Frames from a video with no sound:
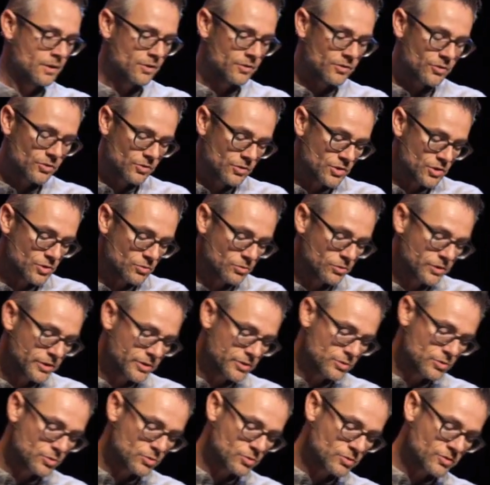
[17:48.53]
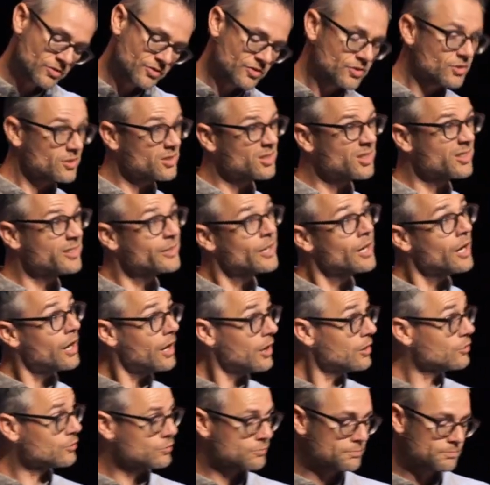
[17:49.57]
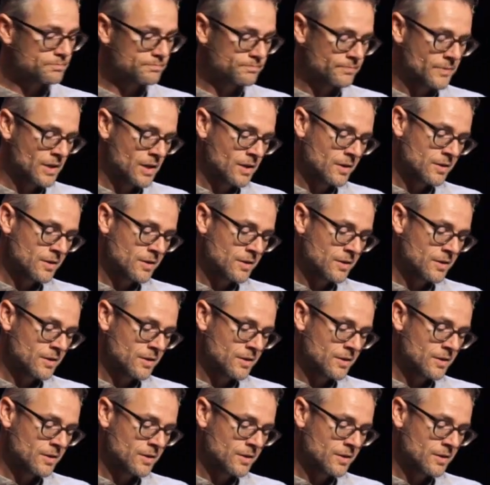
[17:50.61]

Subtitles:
So you lose your home.